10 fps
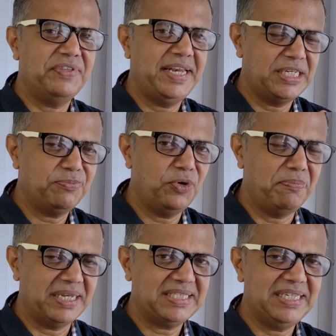of that
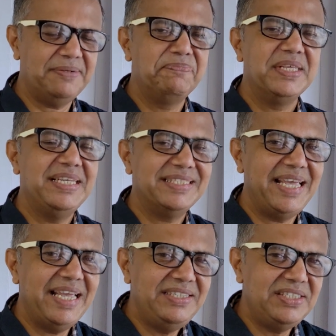export basket
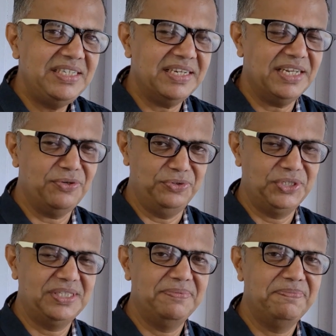is engineering
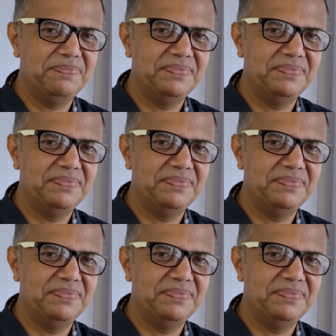goods.